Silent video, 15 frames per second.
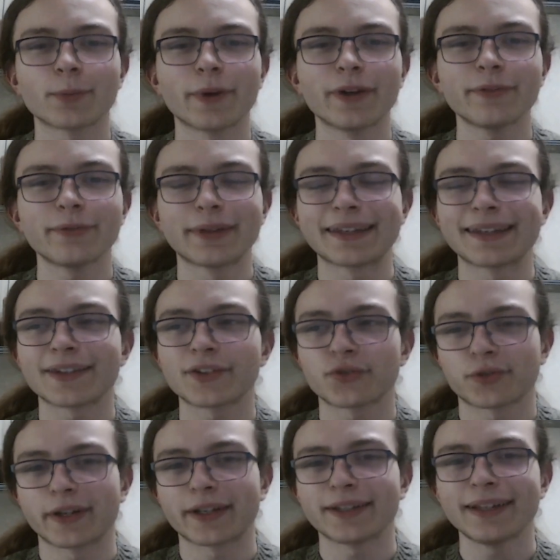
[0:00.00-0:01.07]
with in this
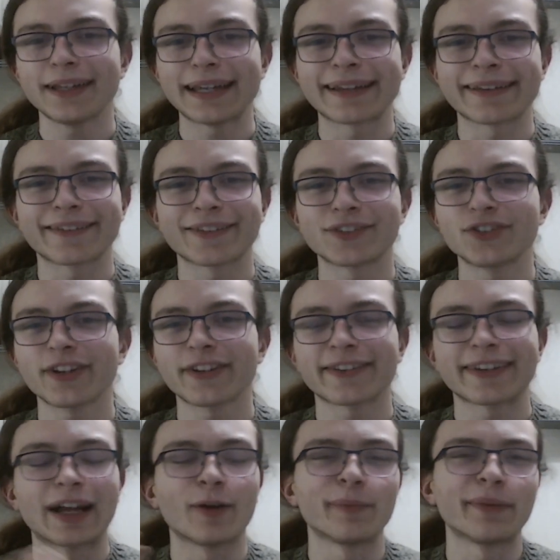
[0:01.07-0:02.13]
trailer is
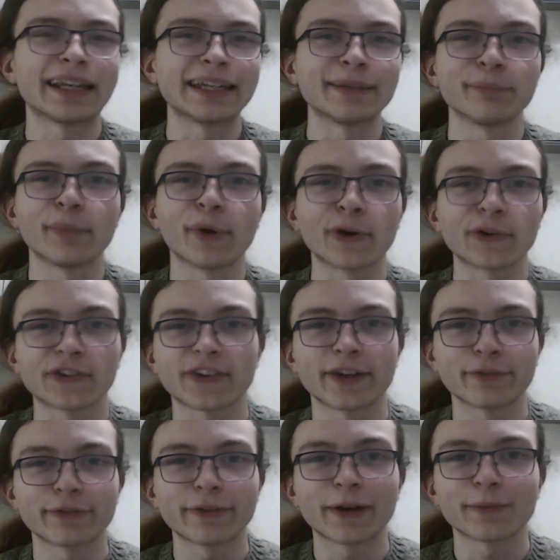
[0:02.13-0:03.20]
just how many bugs
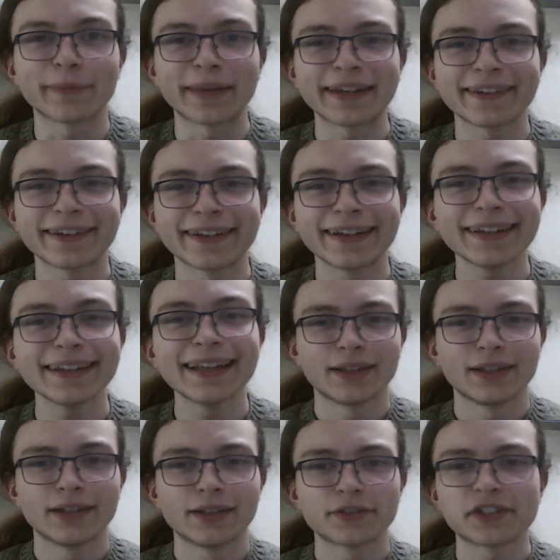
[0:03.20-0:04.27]
I found making it.
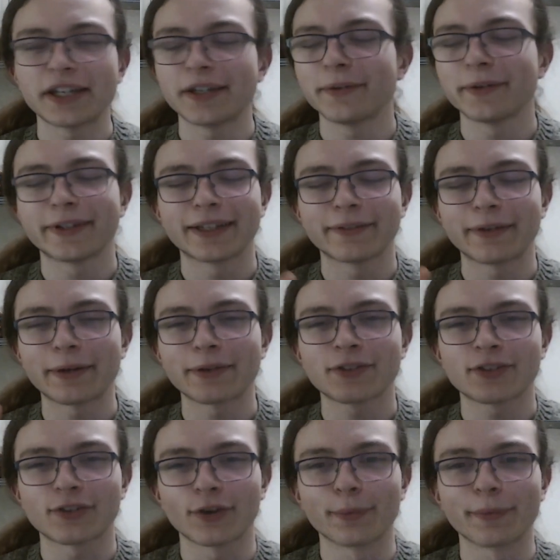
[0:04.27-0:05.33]
Genuinely, there was
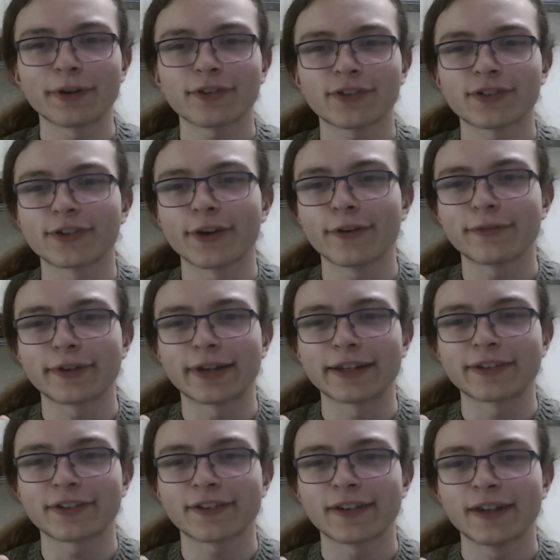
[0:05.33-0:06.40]
so much stuff that
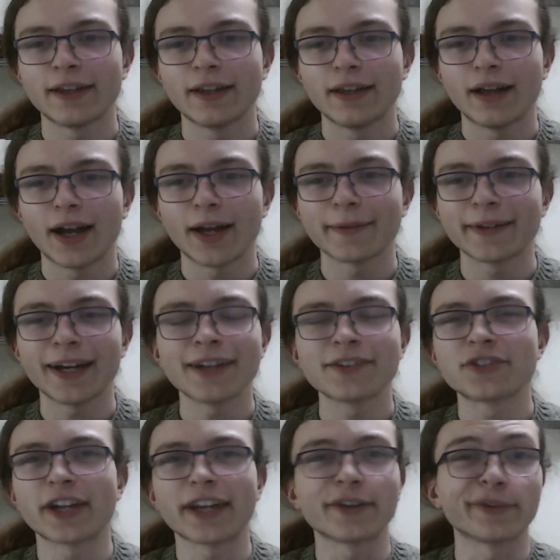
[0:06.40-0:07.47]
I
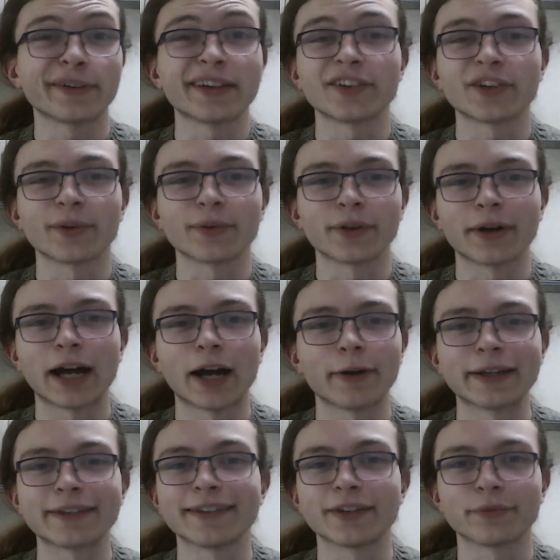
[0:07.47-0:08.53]
genuinely don't know how
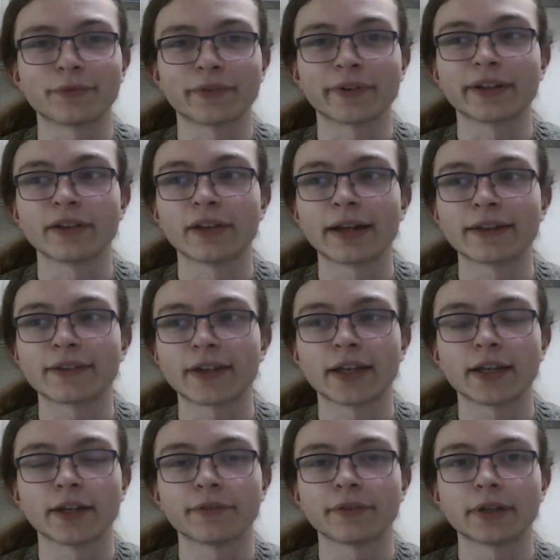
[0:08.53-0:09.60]
I didn't realise
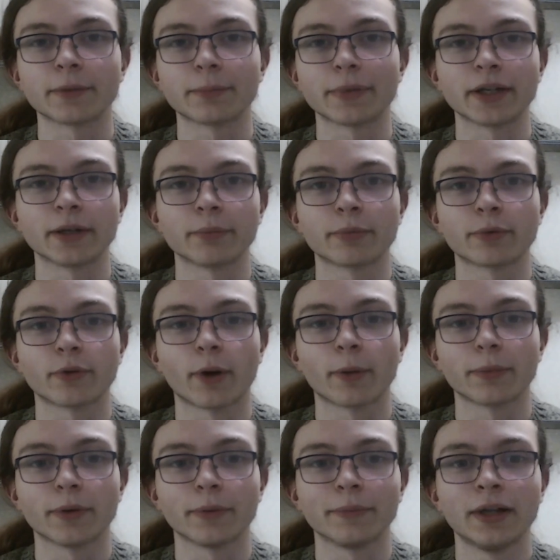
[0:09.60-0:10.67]
any of it would be a
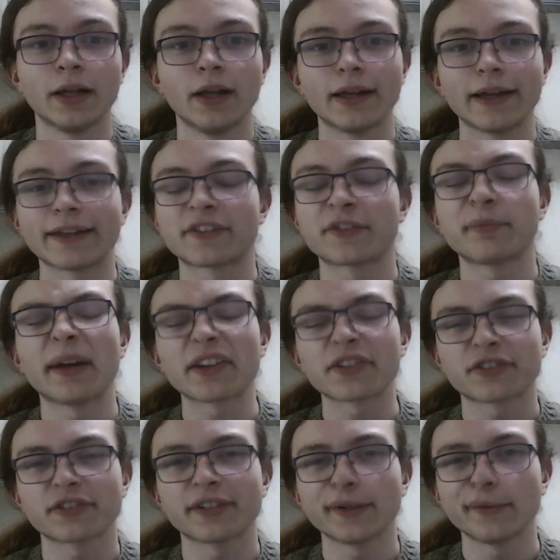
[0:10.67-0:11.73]
problem,
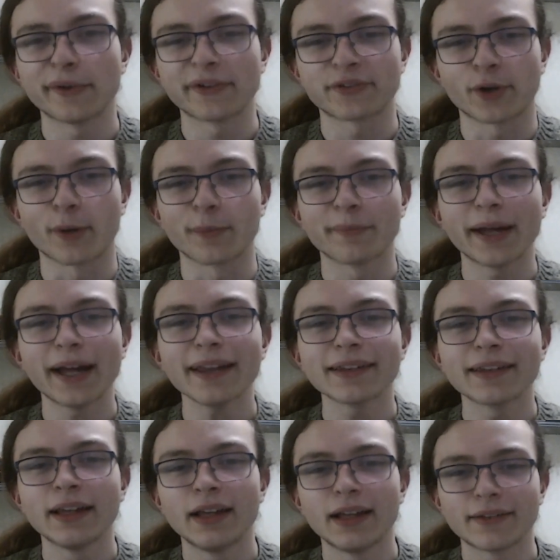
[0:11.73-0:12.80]
especially with
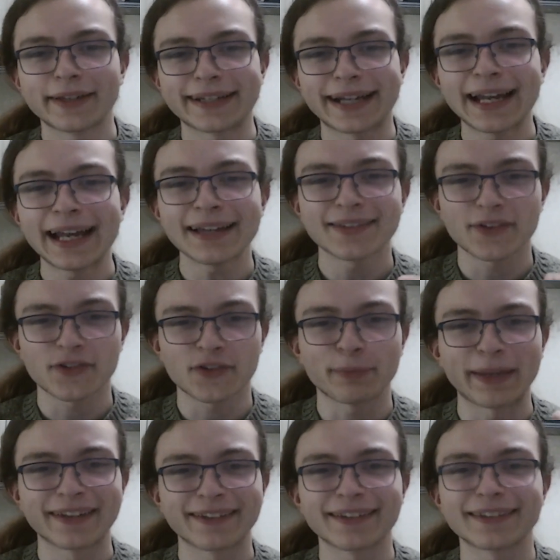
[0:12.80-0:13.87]
combat. Like, I had to
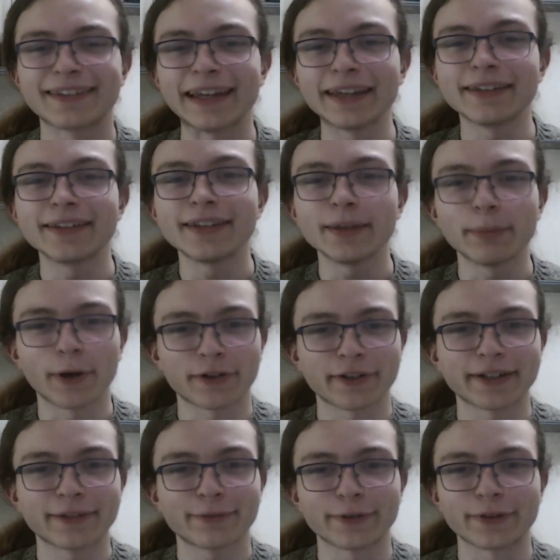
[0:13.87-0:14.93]
spend a day
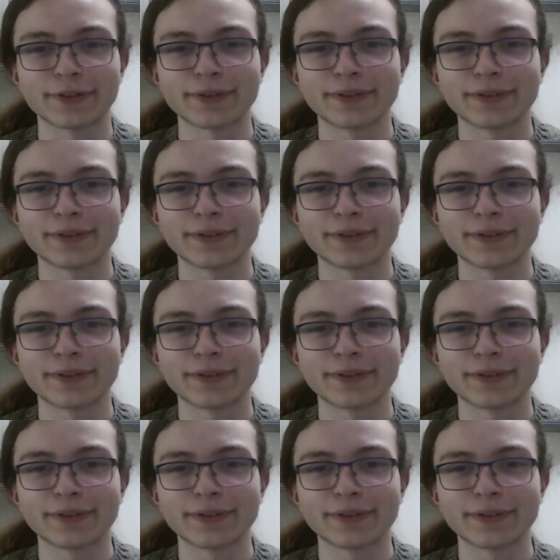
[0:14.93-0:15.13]
debugging for